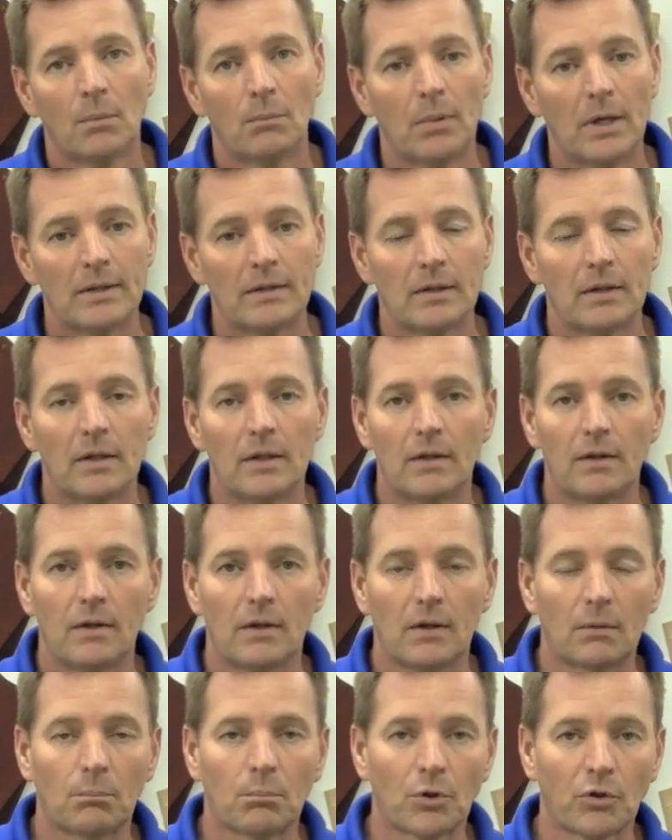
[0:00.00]
but
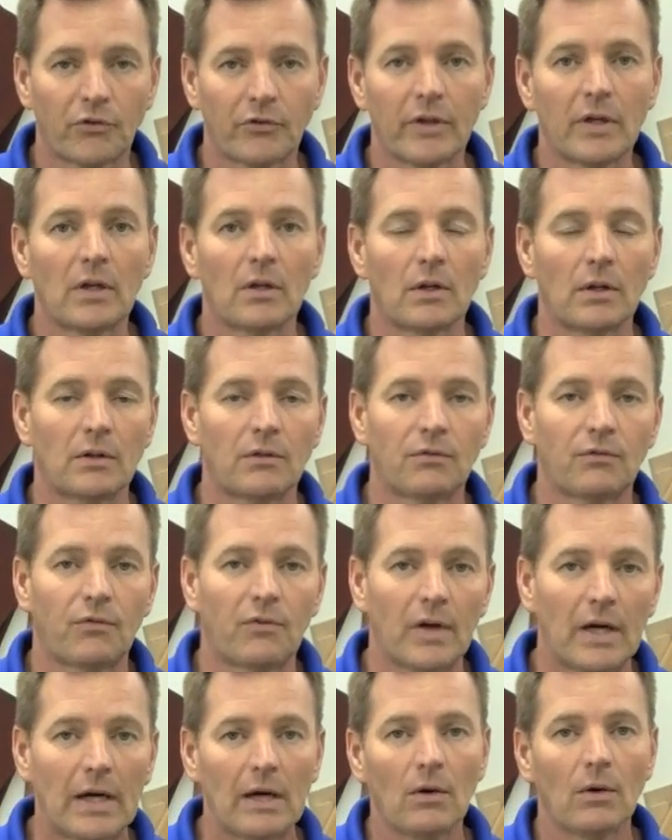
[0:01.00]
Brazil is
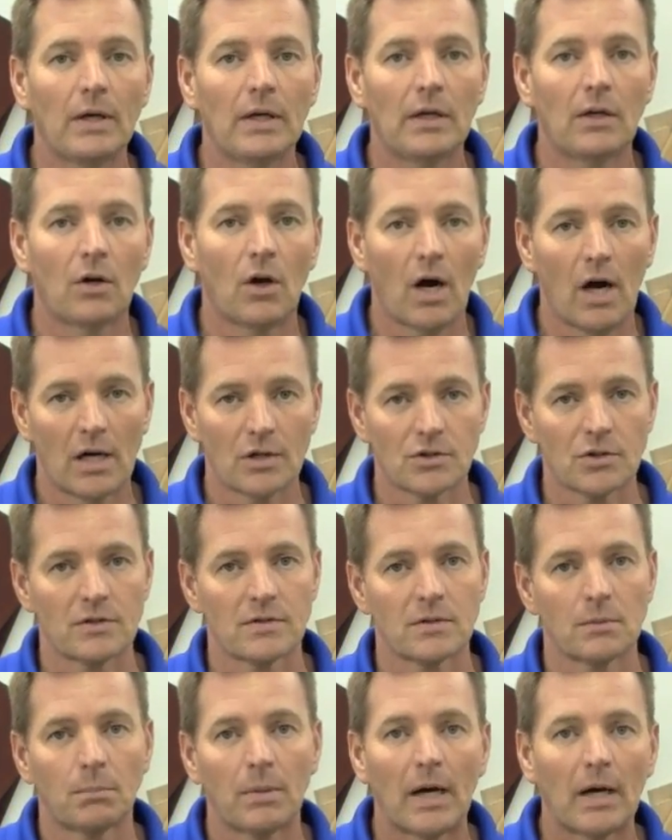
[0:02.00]
very
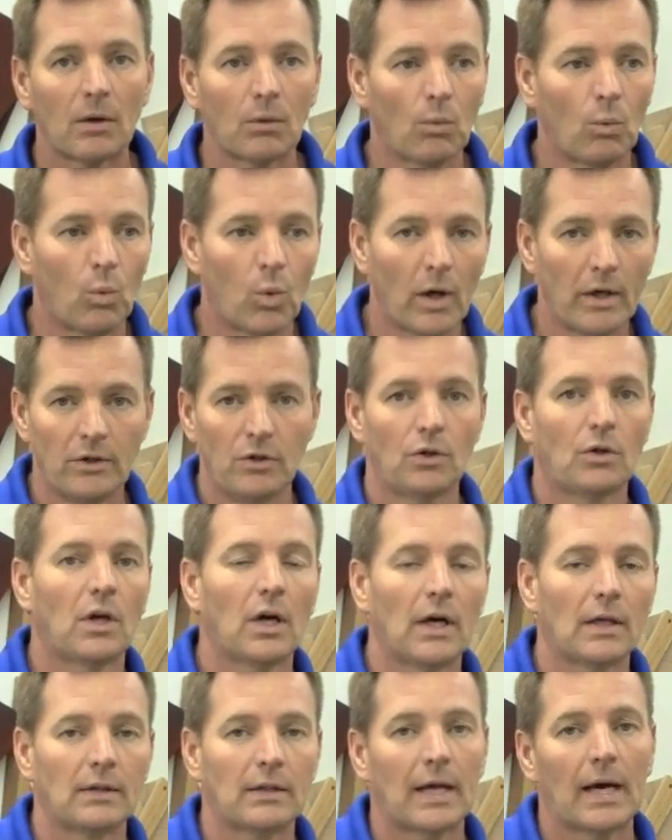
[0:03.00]
cautious about what you
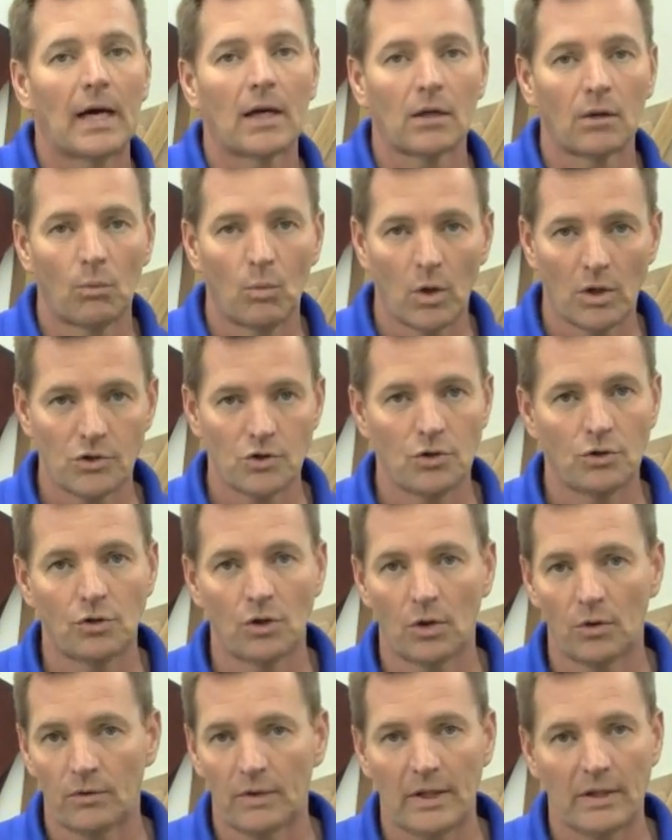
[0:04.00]
cut down and what you
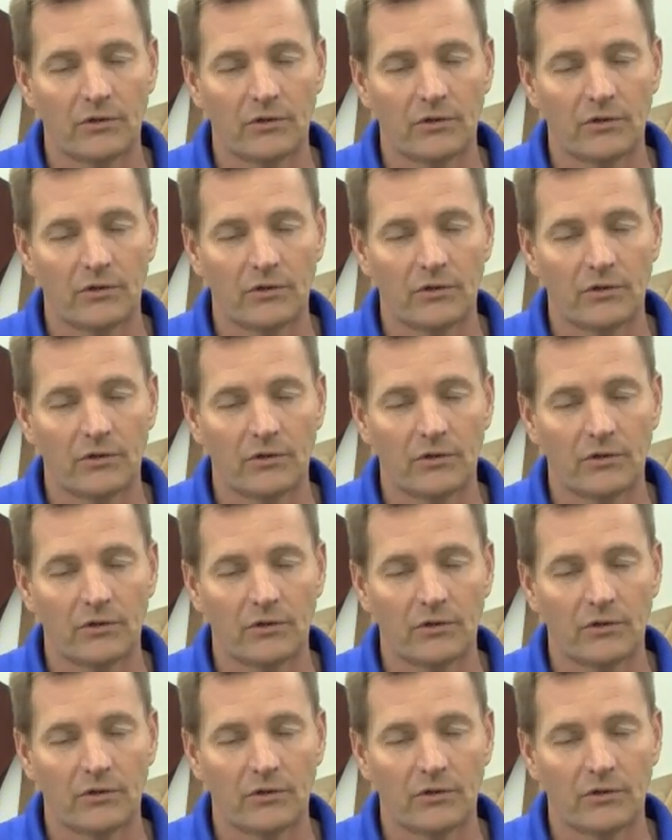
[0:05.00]
don't.